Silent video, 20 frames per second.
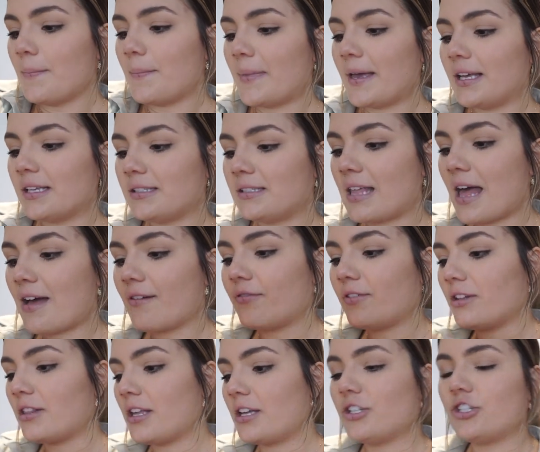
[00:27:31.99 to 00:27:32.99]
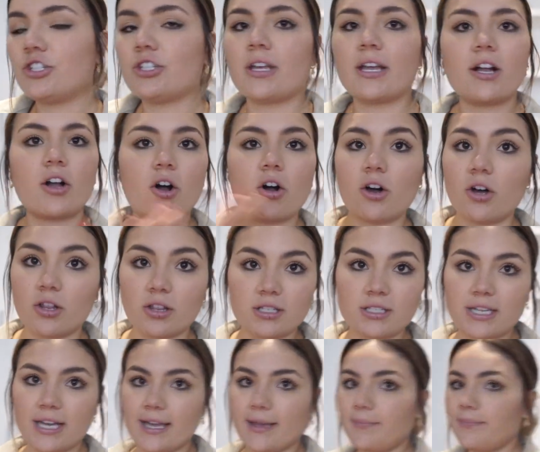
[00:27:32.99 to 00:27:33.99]
makes that for lunch, like, all the
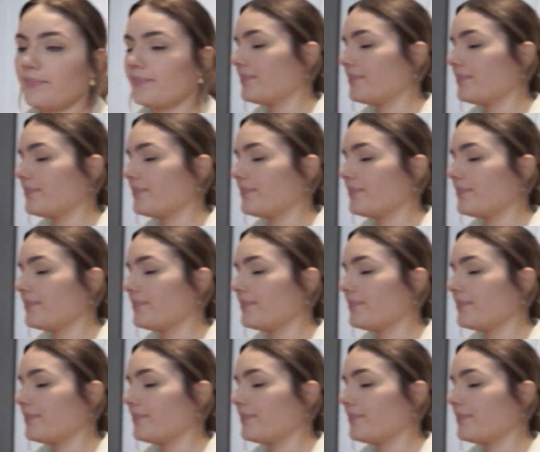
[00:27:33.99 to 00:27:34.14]
time.